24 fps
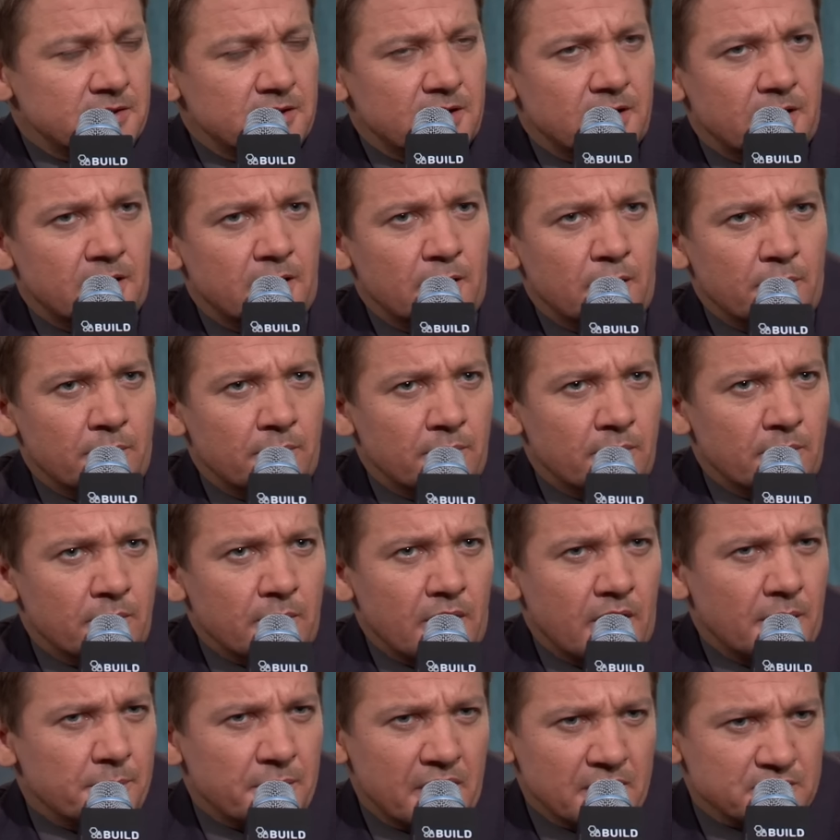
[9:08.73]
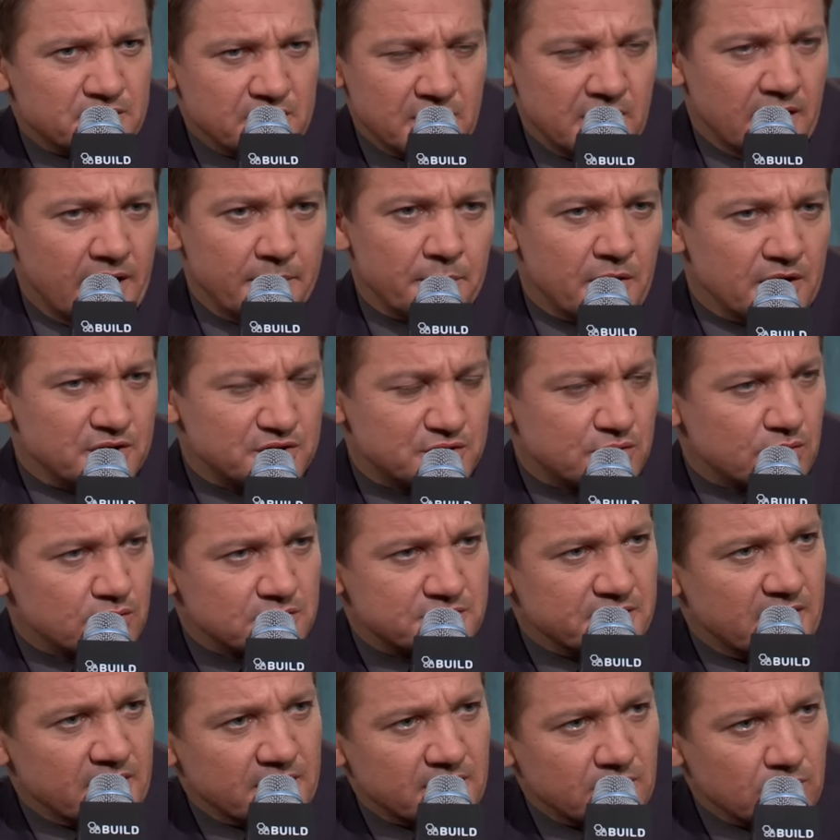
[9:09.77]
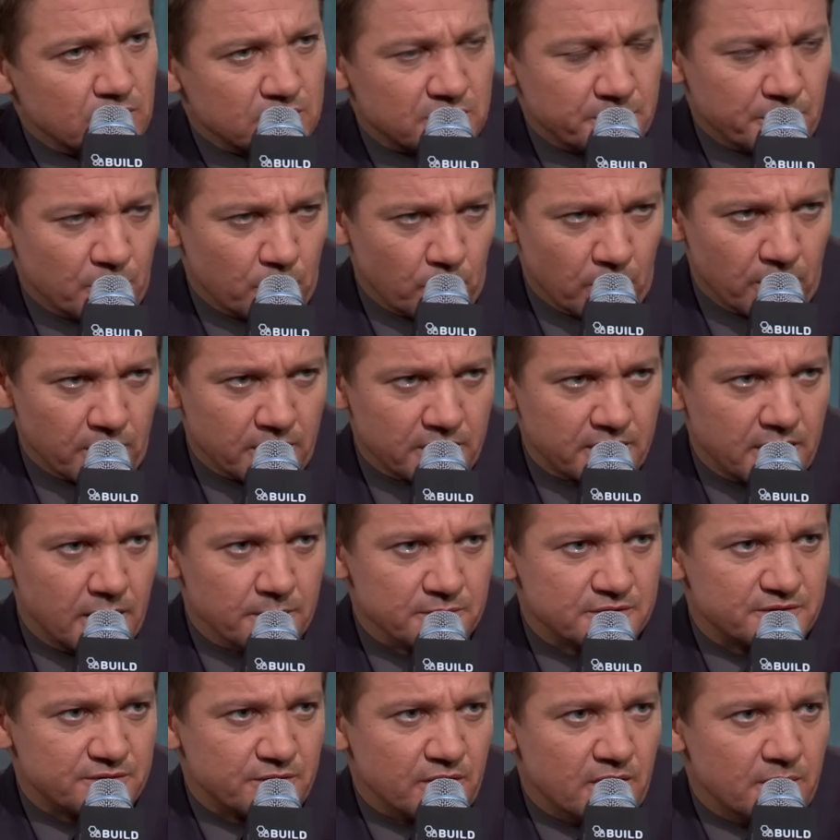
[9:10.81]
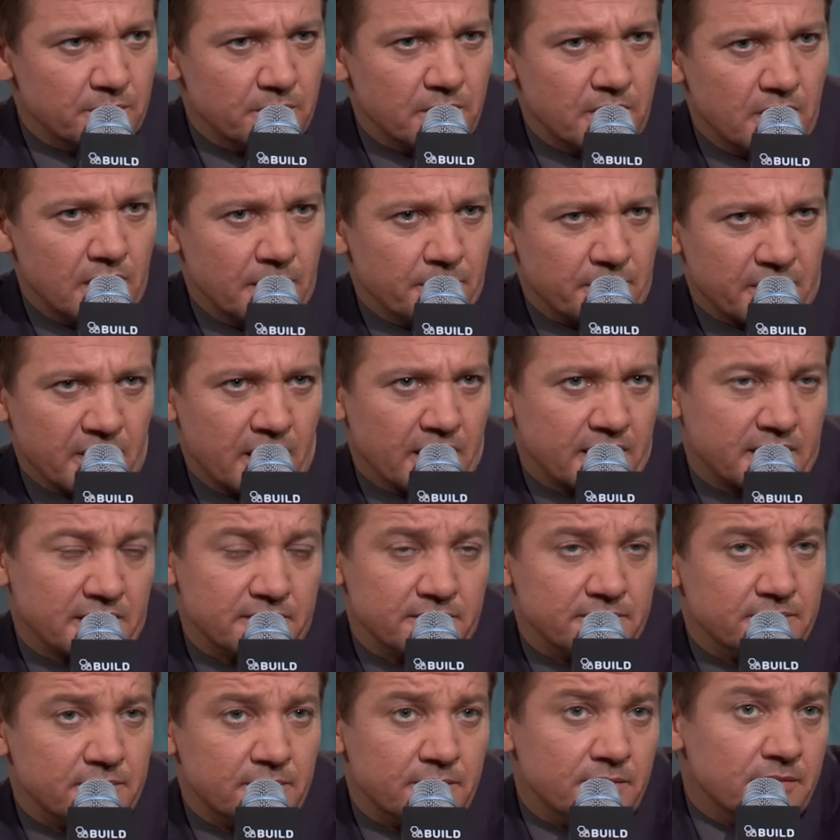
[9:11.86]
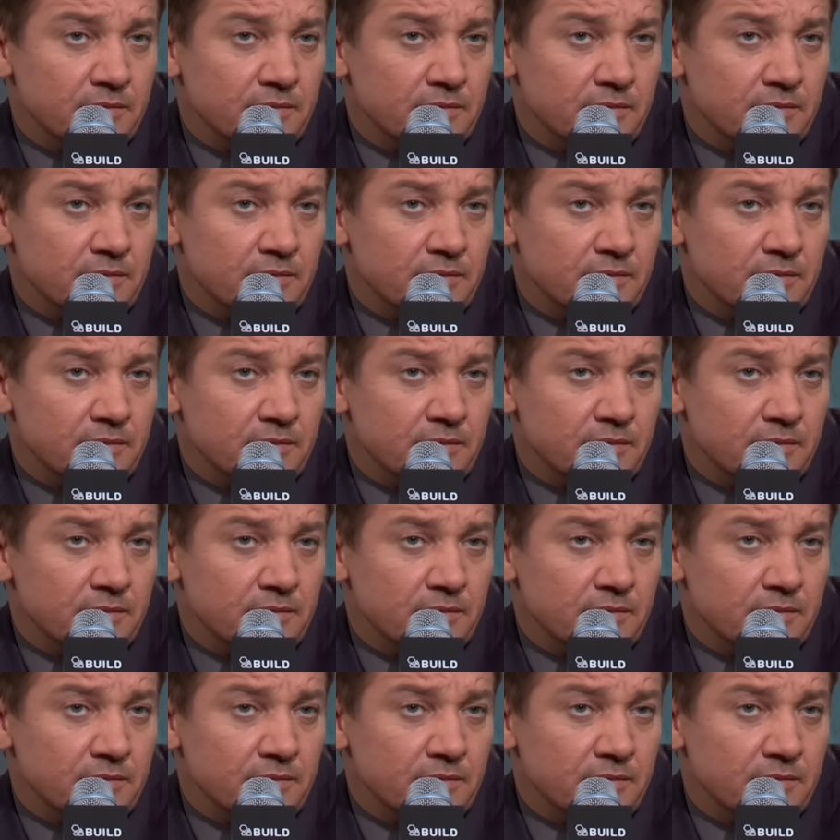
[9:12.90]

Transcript: Um, I'm not, and I'm not sure exactly ultimately where it comes from. I, I can